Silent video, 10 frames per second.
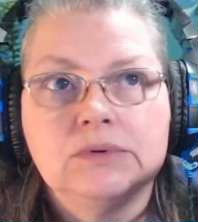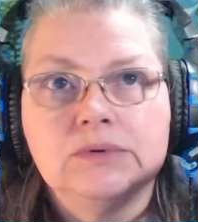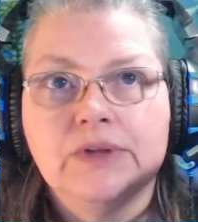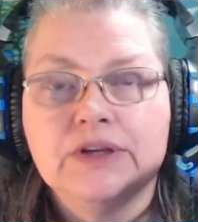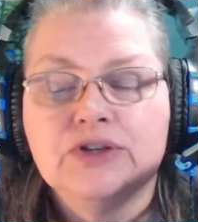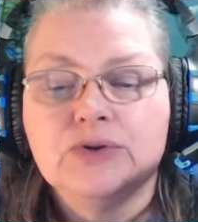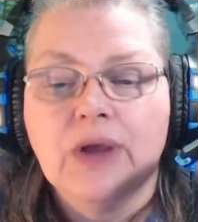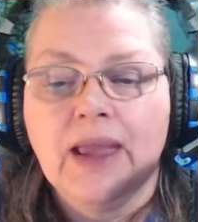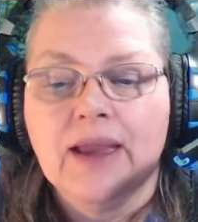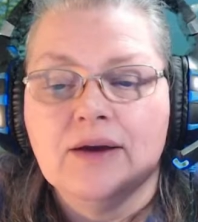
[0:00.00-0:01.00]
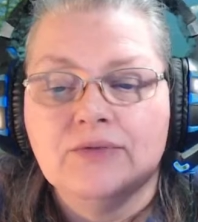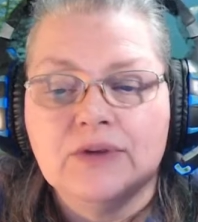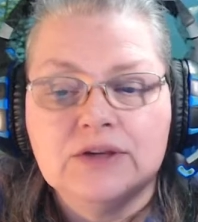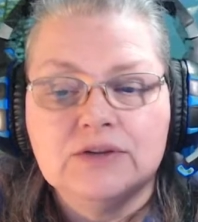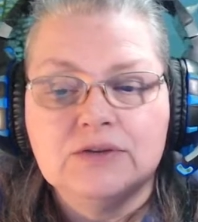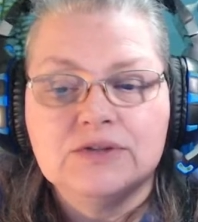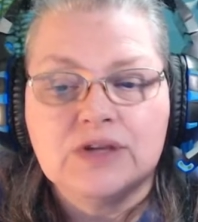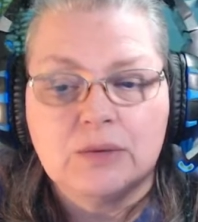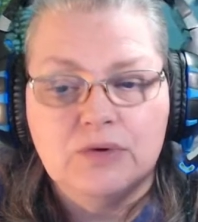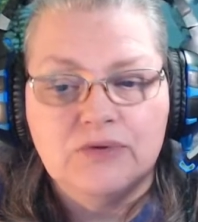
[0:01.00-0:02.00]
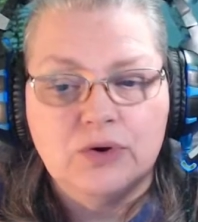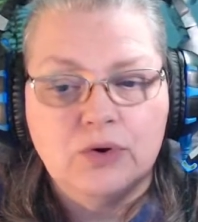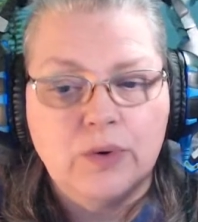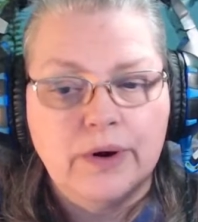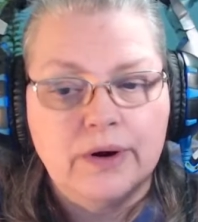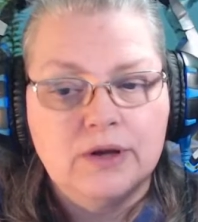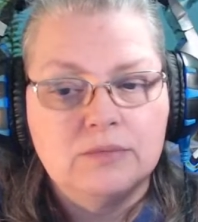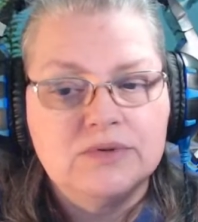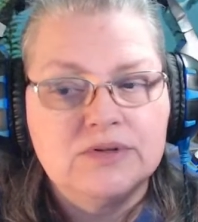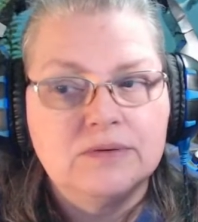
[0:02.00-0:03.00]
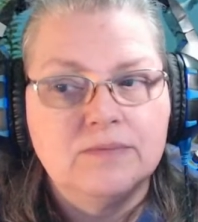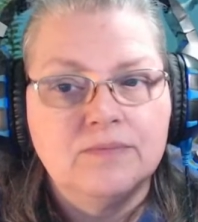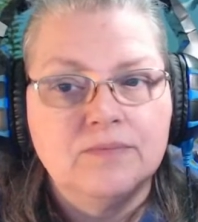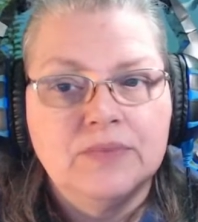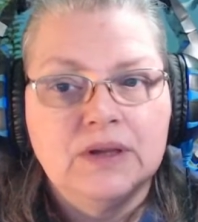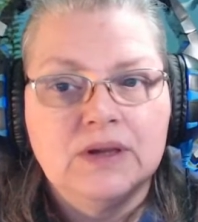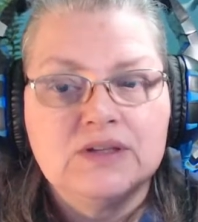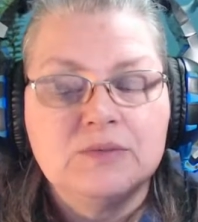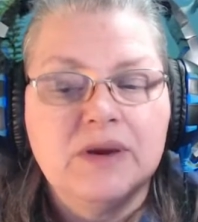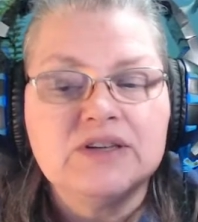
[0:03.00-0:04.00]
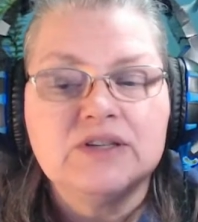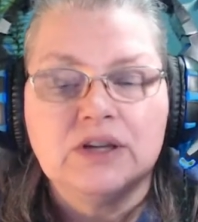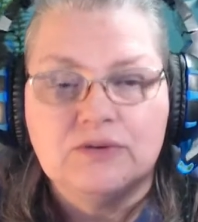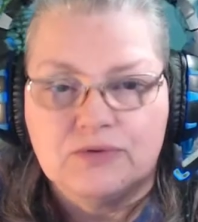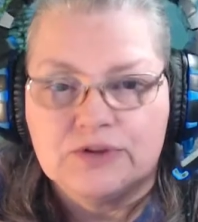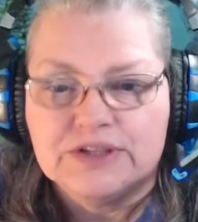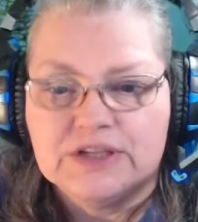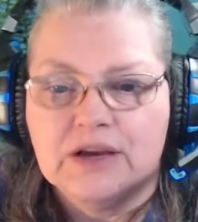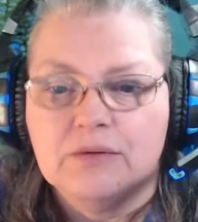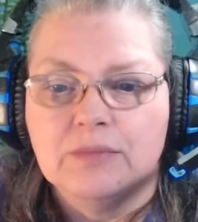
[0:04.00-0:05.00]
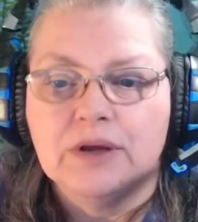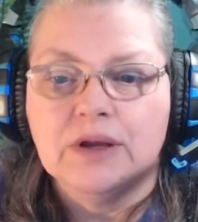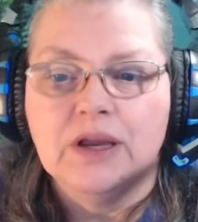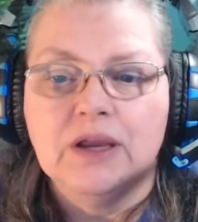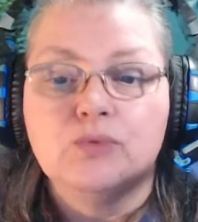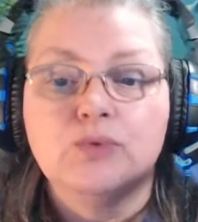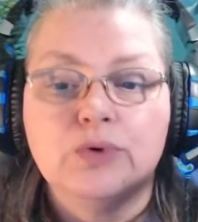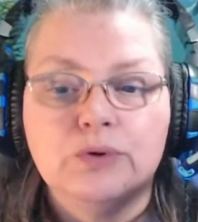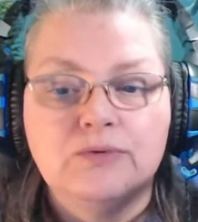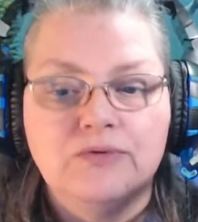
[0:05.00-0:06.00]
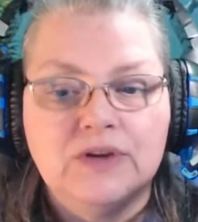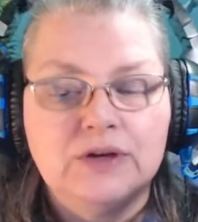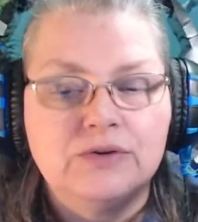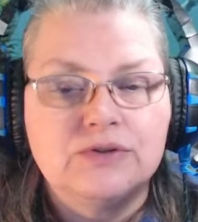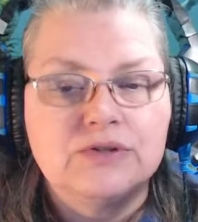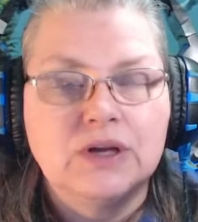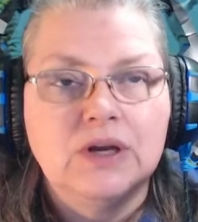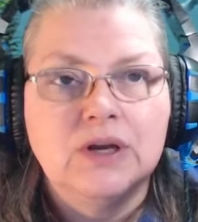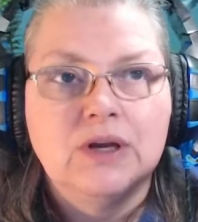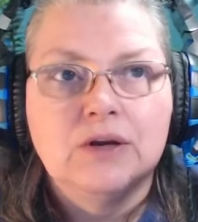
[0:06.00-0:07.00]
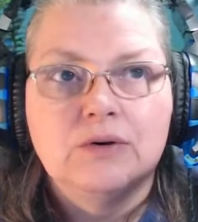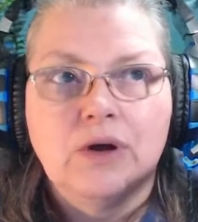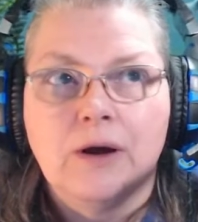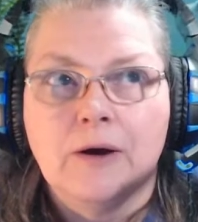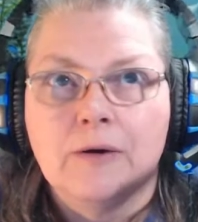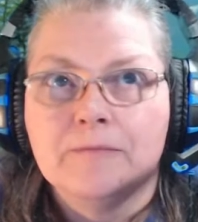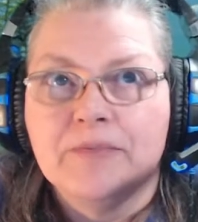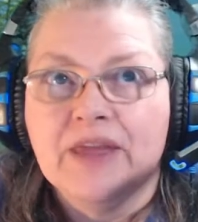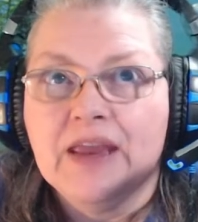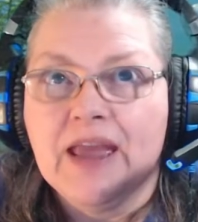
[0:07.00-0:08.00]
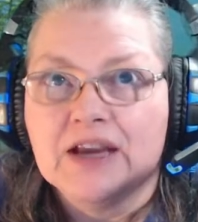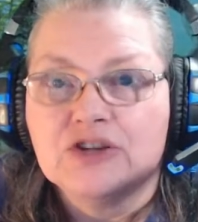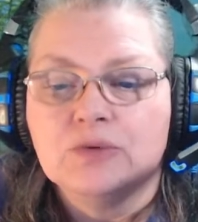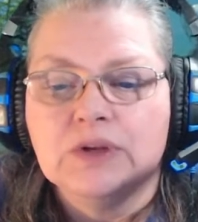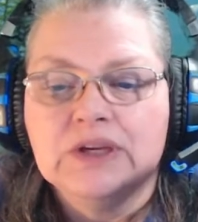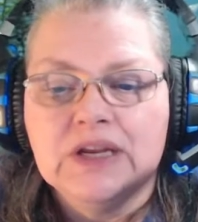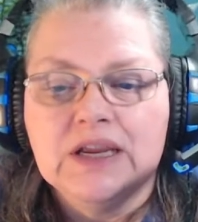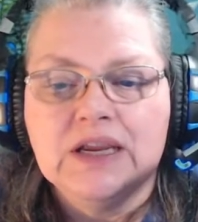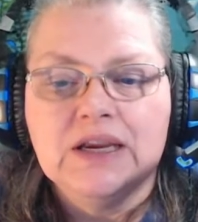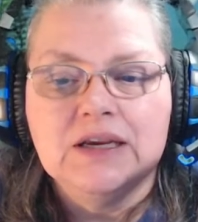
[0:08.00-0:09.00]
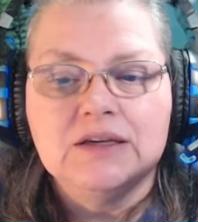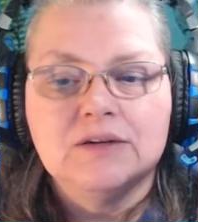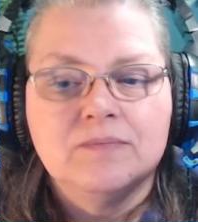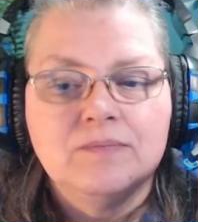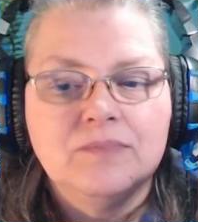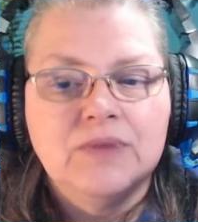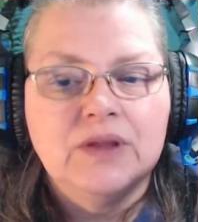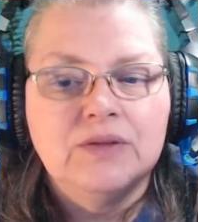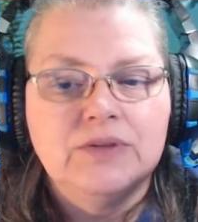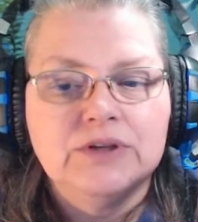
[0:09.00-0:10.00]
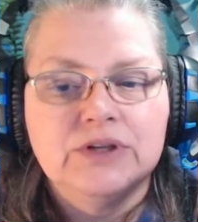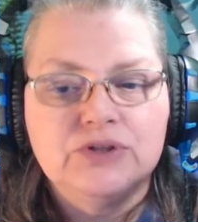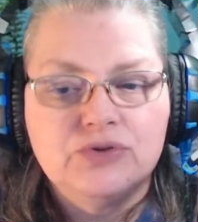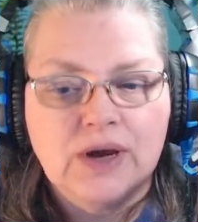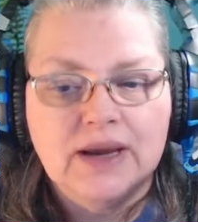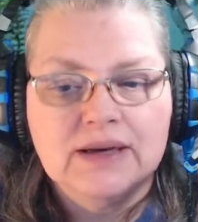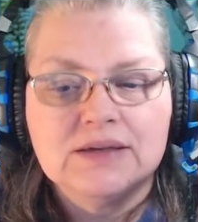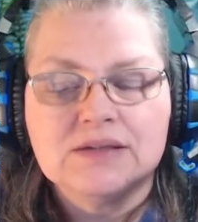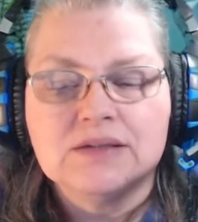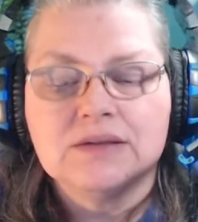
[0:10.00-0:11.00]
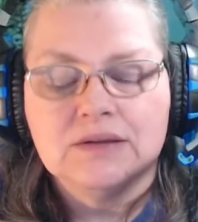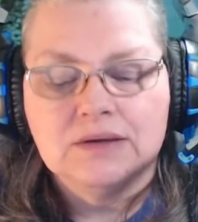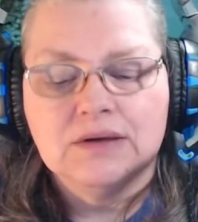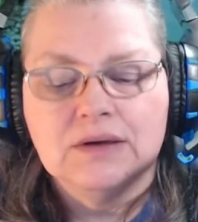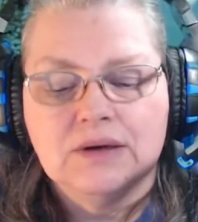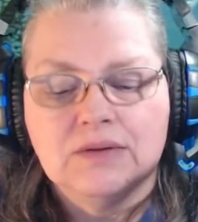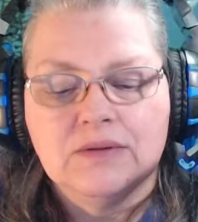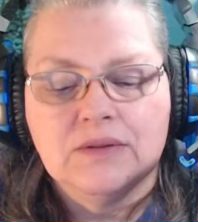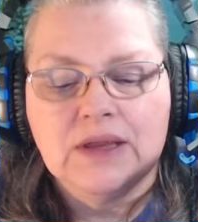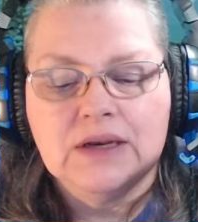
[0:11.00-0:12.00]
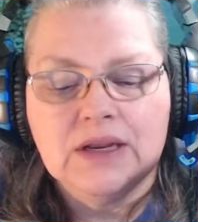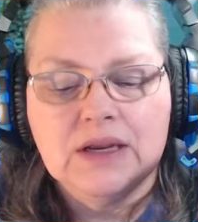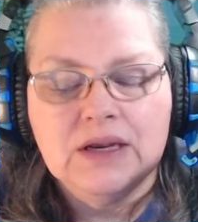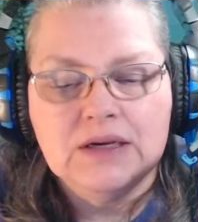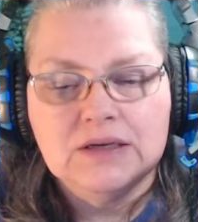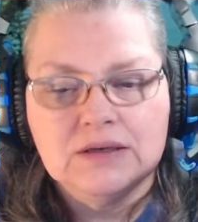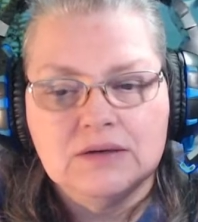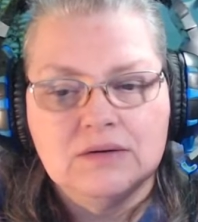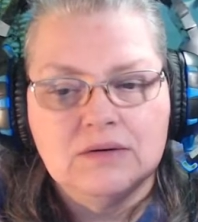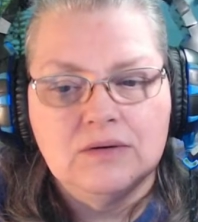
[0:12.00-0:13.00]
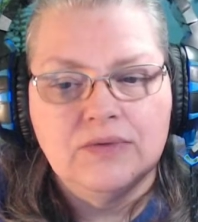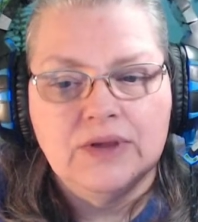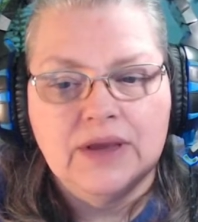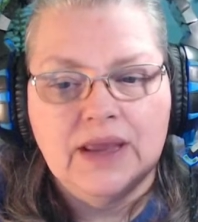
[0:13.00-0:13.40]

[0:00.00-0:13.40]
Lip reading: that you have in some of your aquariums, especially for stem and root feeders, they actually need the detritus, they need the